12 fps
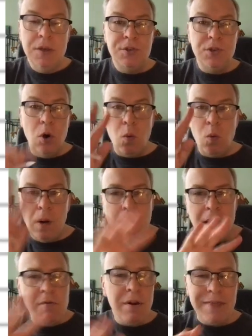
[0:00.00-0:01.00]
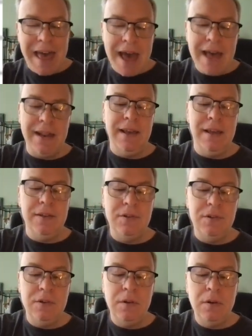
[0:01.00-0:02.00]
So wherever that
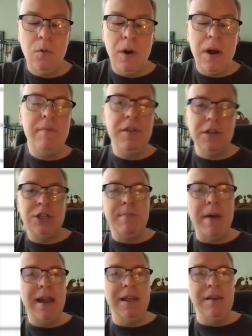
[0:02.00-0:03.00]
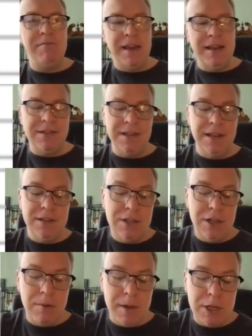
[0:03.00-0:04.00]
is, wherever the smiley face is,
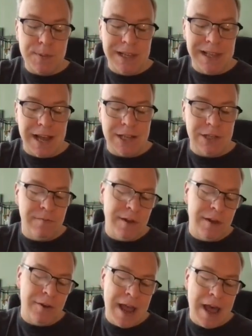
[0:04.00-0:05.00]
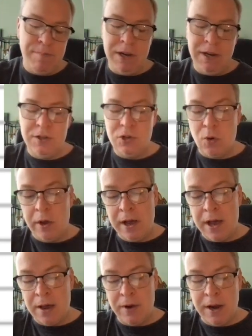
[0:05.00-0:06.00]
there must be lots of other happiness
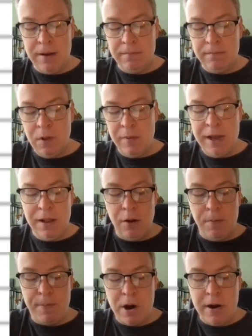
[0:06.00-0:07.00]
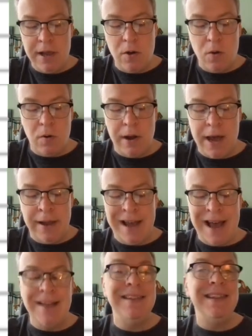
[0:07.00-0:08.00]
going on, right? We've got a little party going
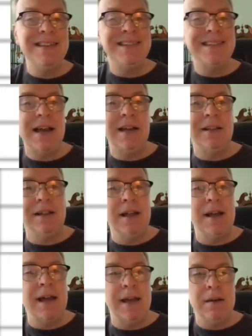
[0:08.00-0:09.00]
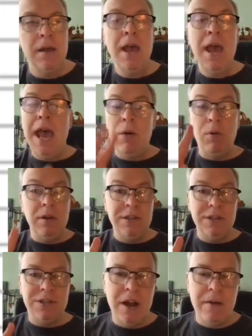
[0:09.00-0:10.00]
on this side of the line, and we
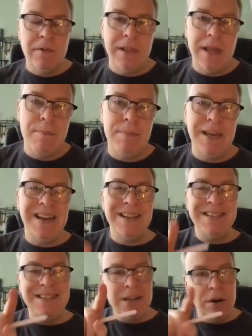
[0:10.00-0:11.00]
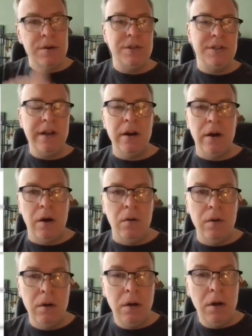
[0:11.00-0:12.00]
discovered that because 0,
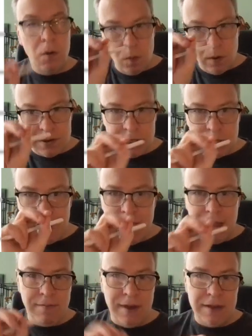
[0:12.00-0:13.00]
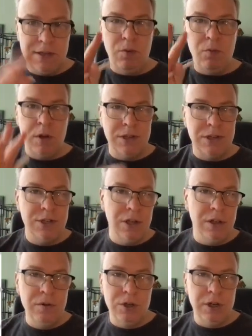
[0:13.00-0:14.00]
0 was a smiley face. It was a
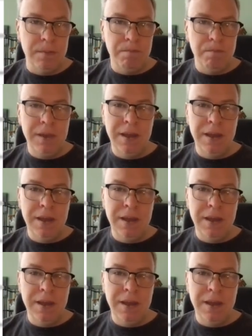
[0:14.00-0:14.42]
solution.